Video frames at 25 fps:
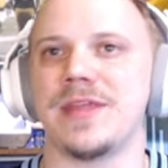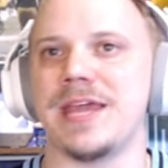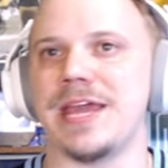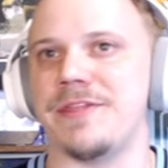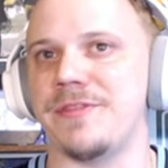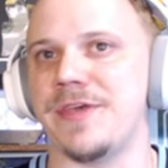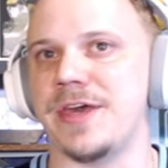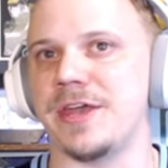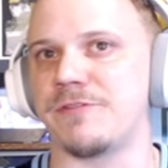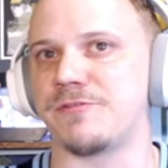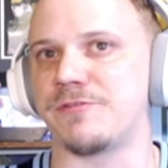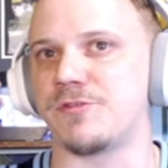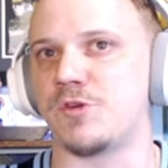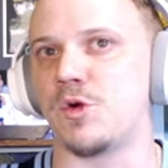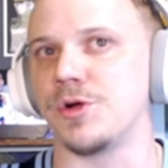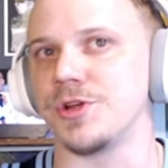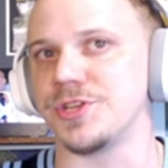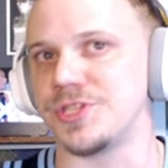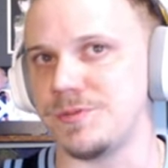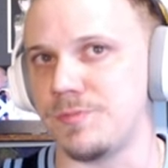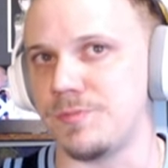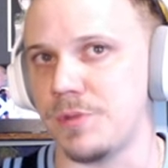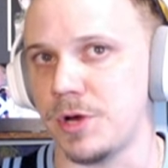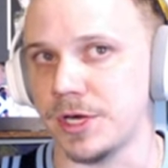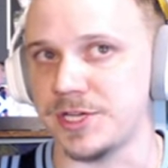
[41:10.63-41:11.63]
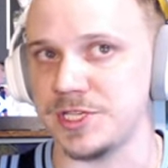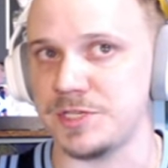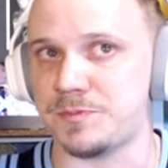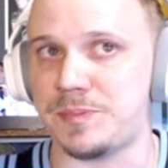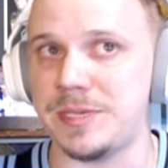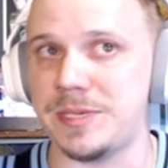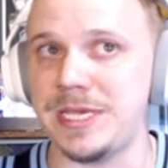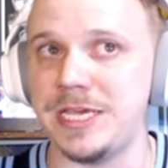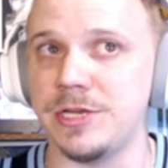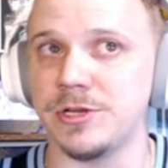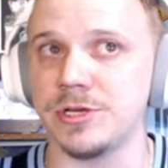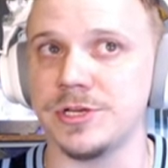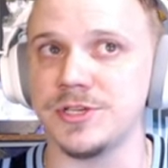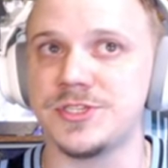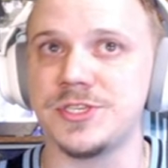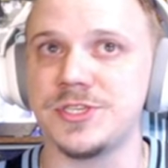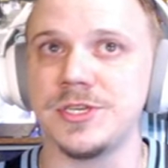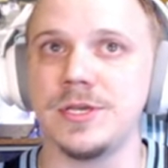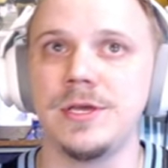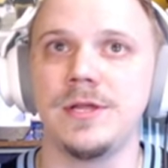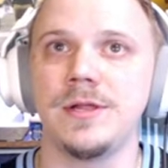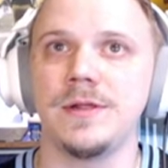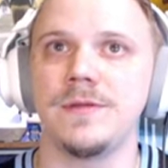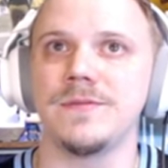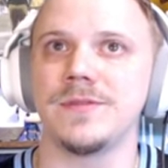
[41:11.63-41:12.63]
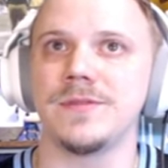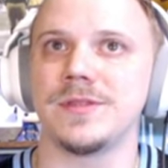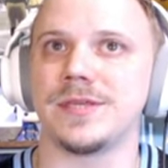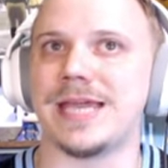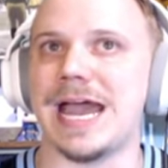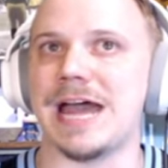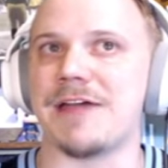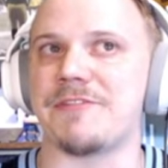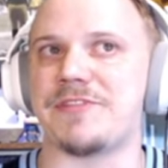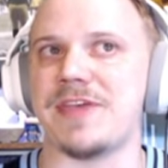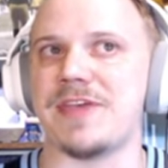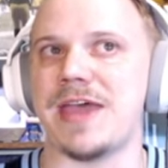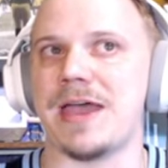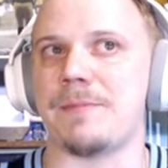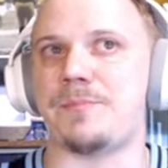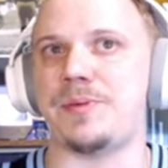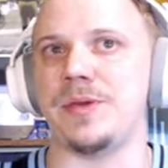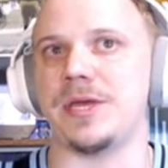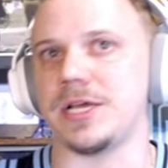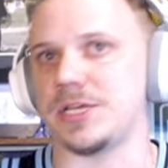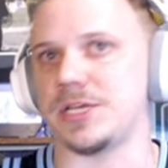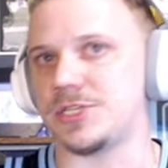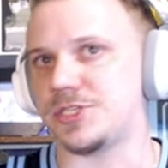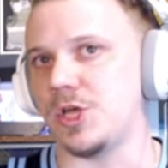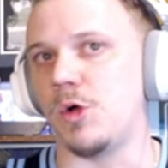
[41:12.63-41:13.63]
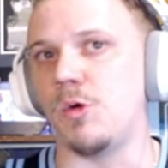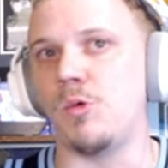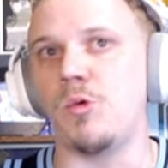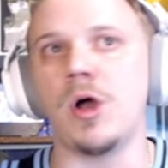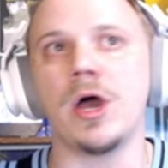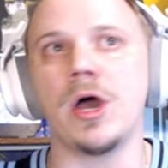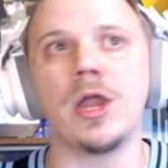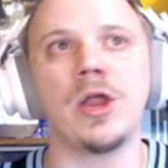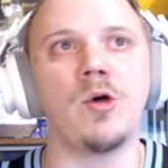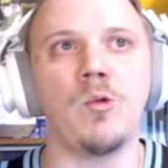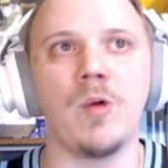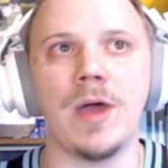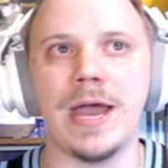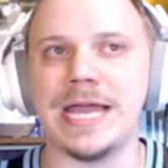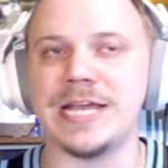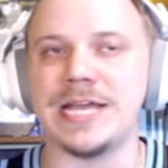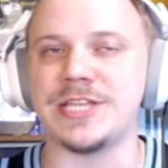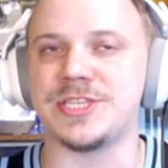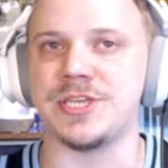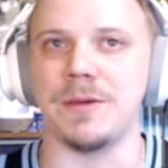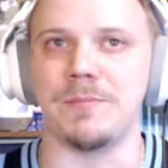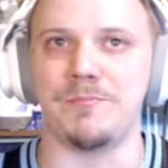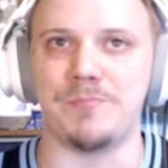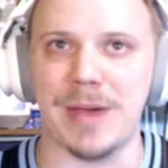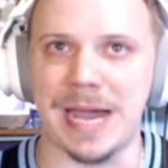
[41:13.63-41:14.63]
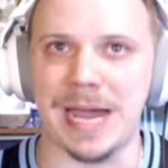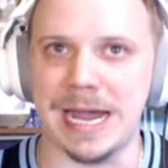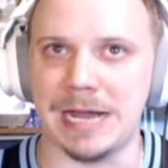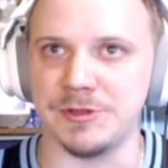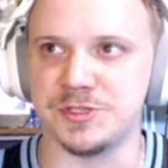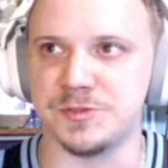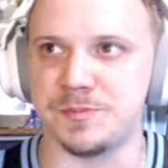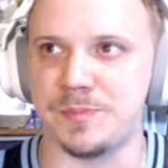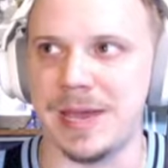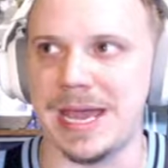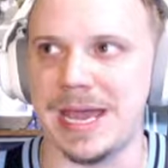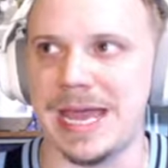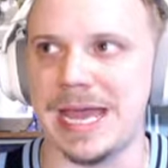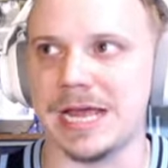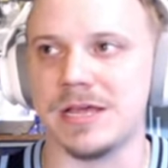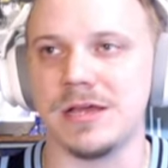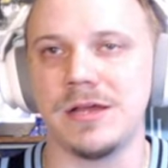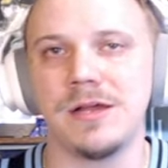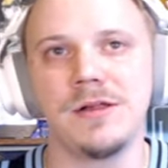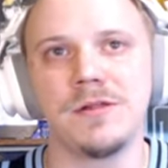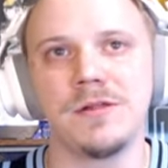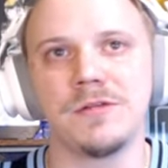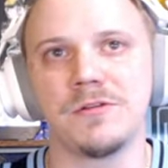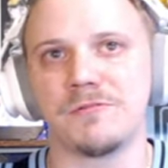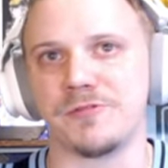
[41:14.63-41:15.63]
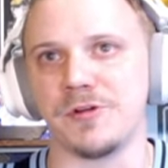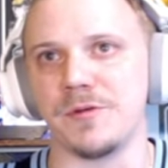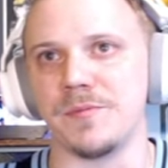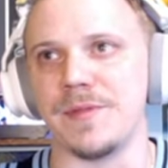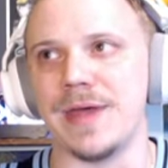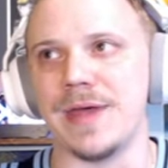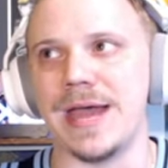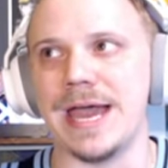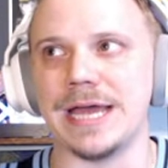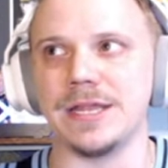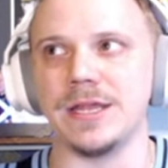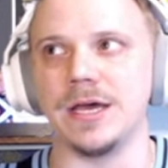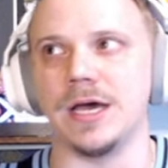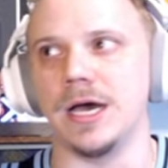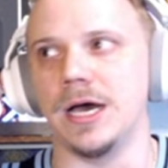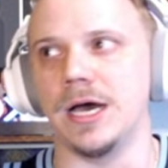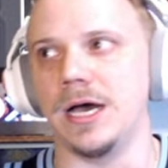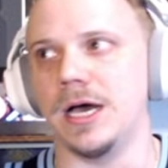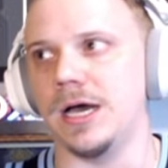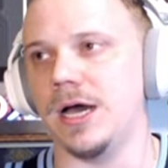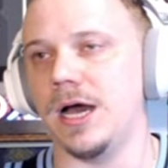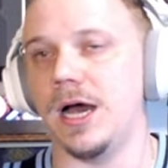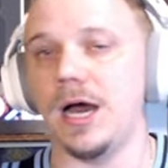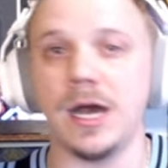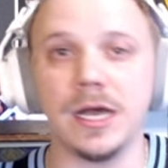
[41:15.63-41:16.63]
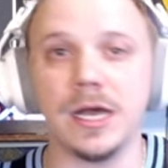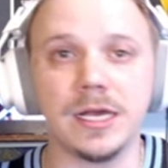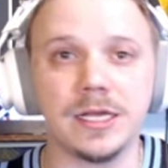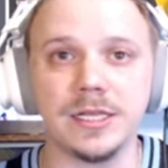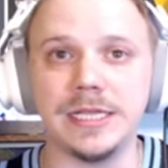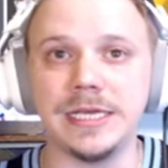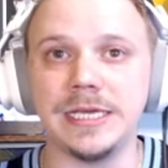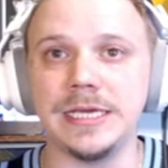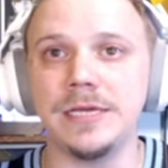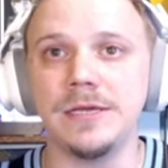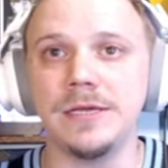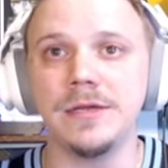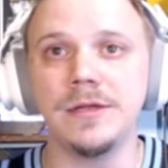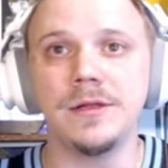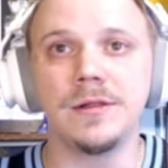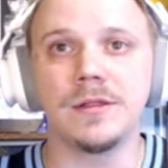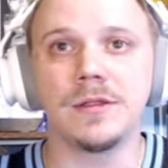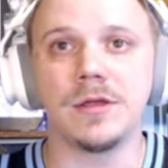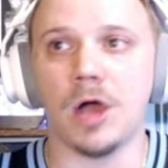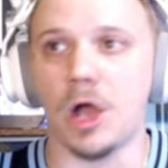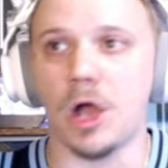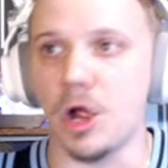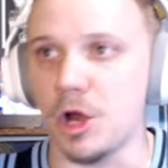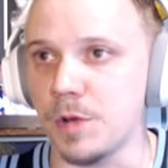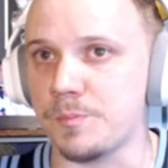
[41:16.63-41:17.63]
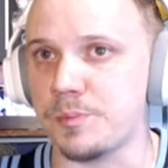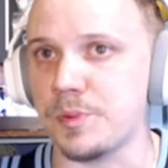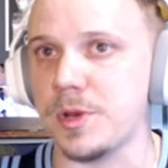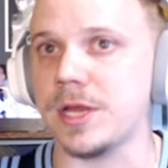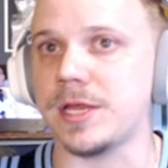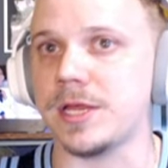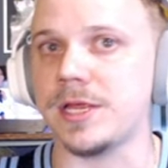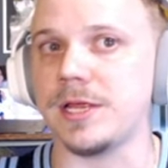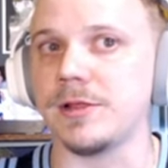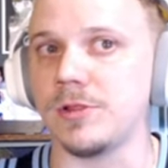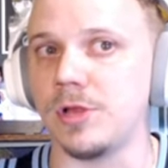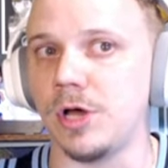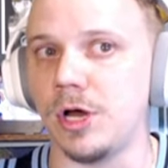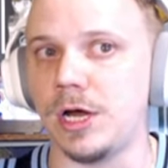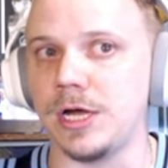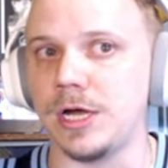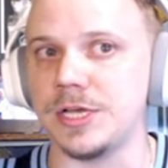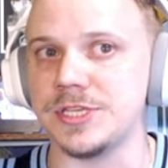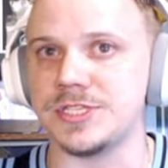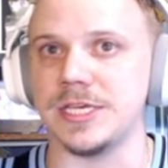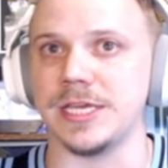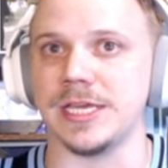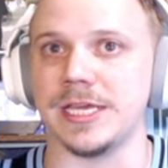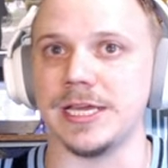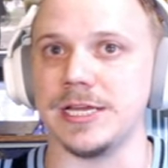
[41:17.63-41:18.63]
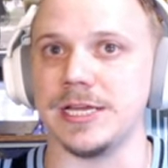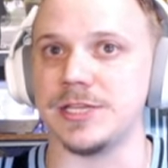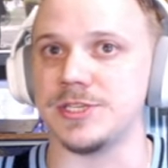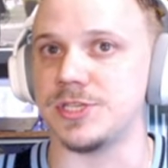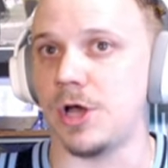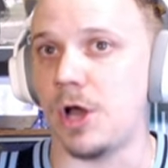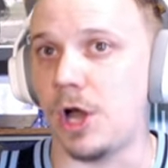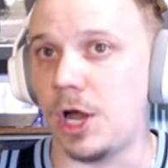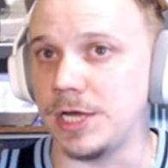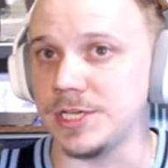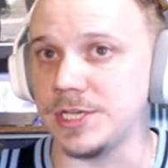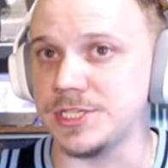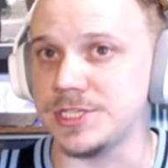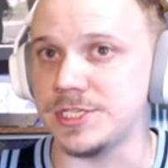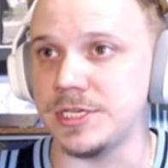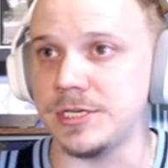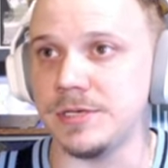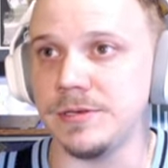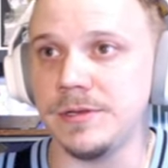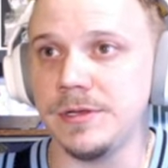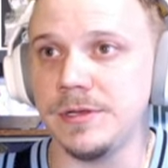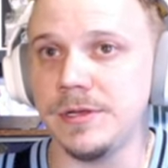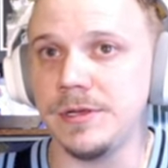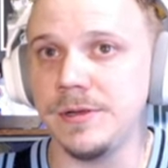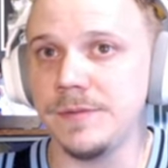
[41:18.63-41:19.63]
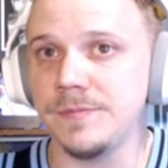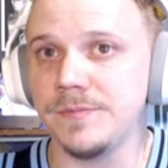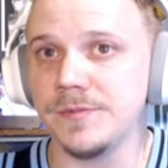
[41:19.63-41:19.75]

And then, of course, Marcus Peters got that pick. So, what a way to bounce back from that uh, ugly, heartbreaking loss against Austin